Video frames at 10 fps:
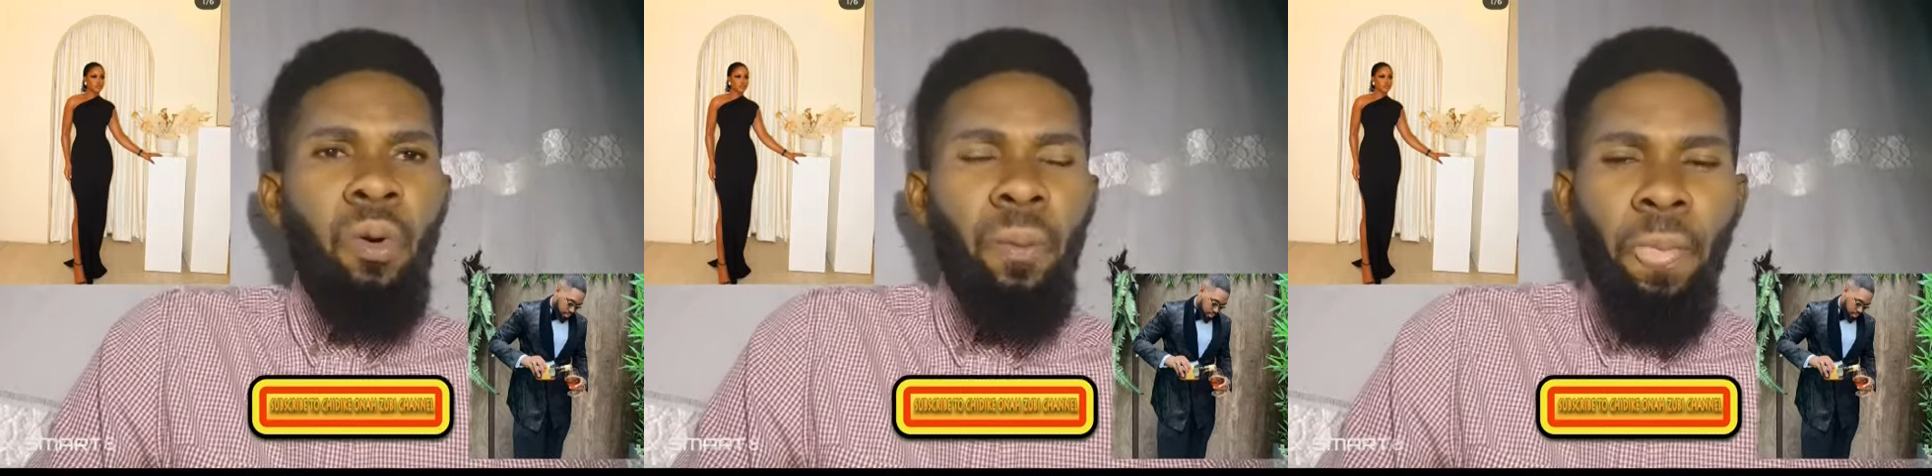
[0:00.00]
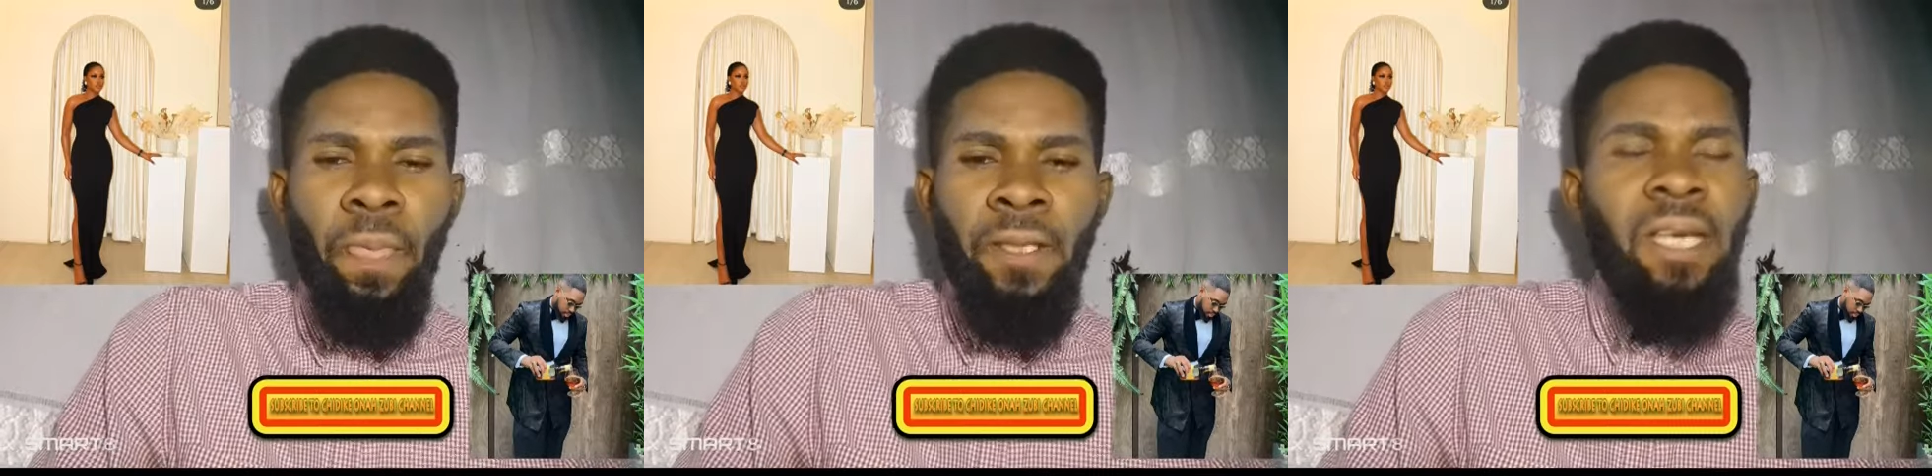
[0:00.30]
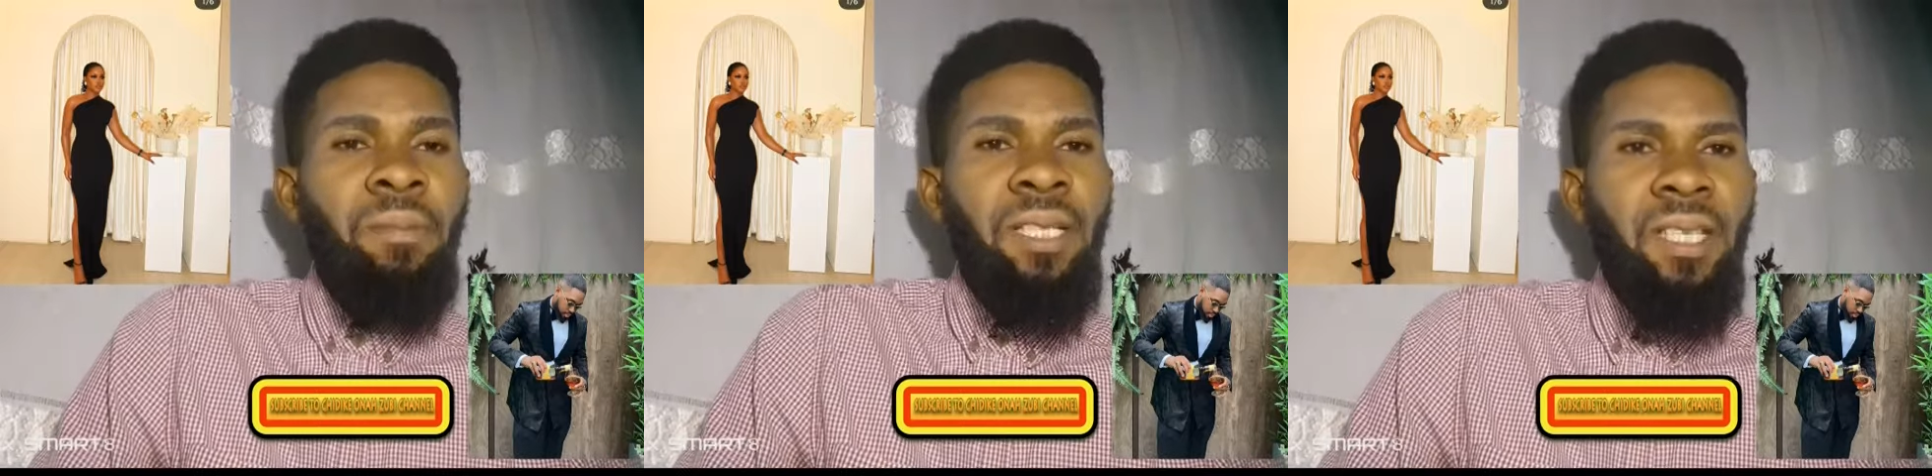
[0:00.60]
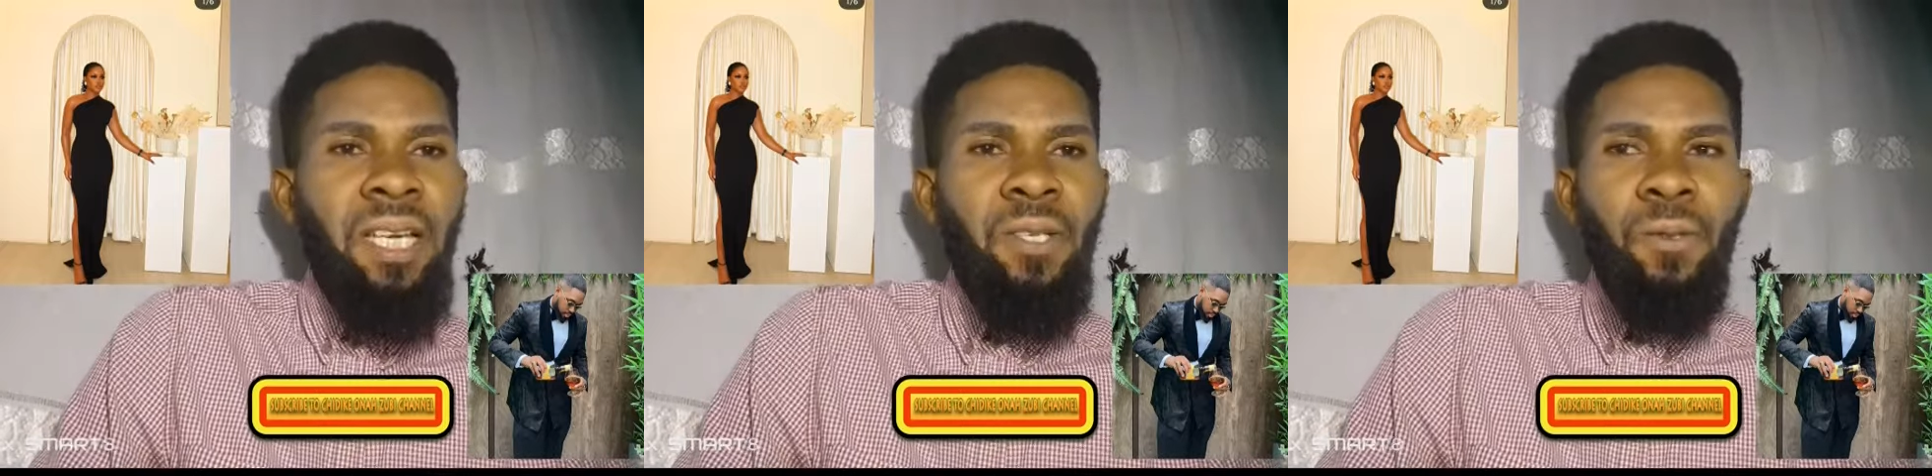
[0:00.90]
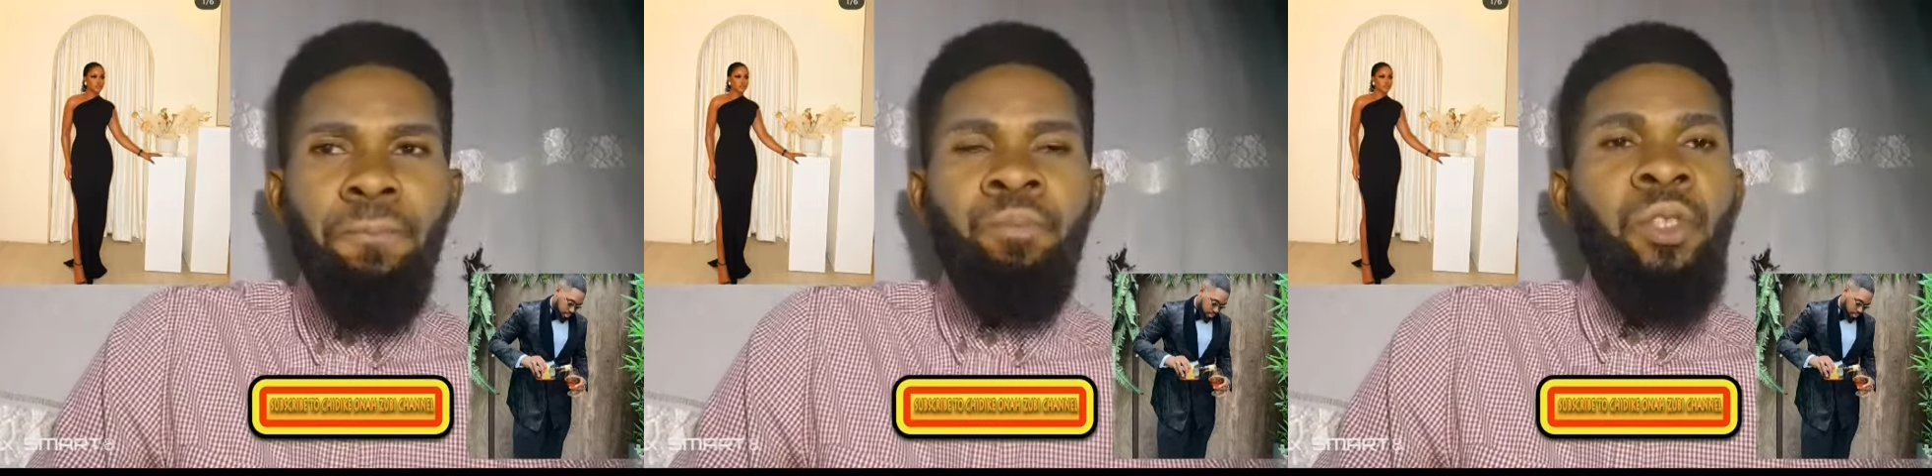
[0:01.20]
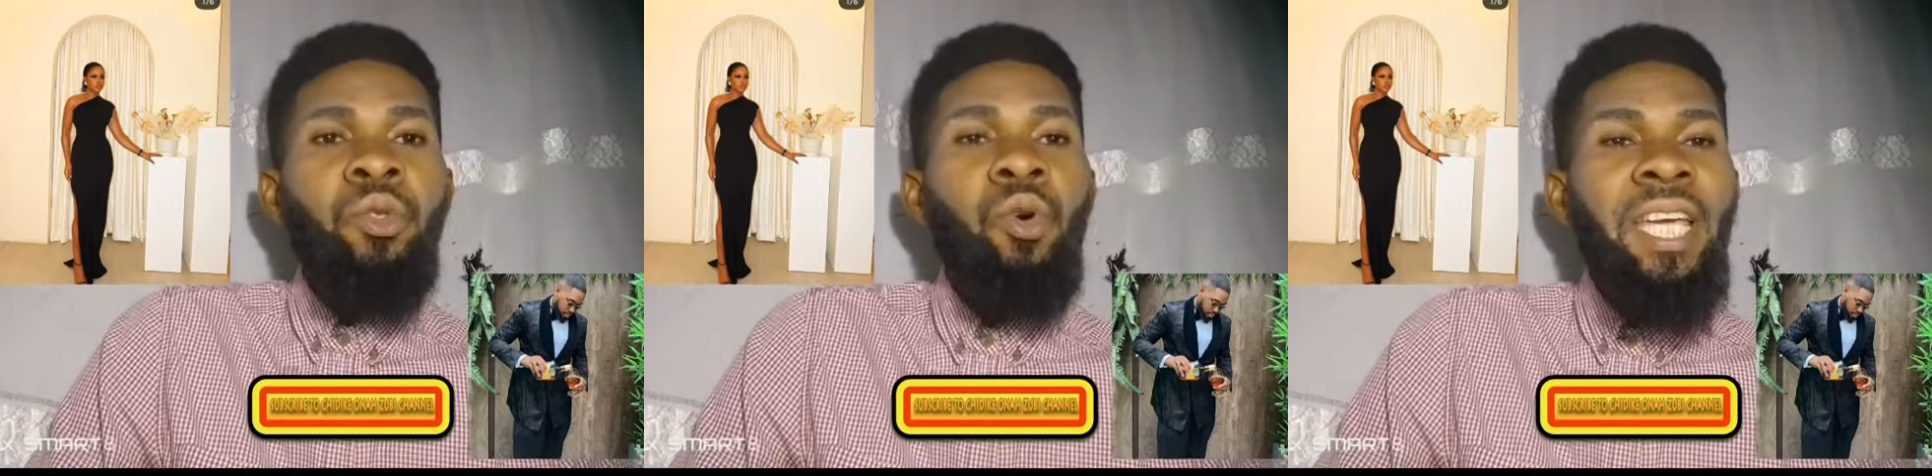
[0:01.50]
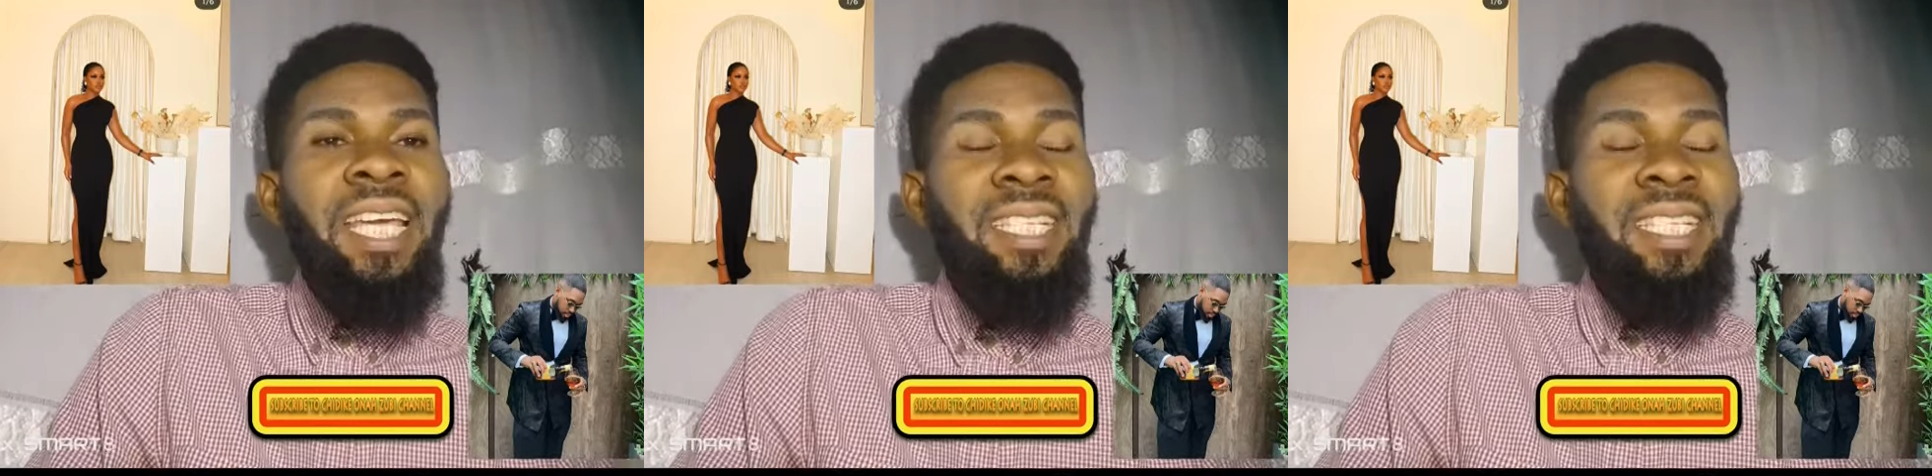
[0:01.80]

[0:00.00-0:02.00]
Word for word: No, let me tell you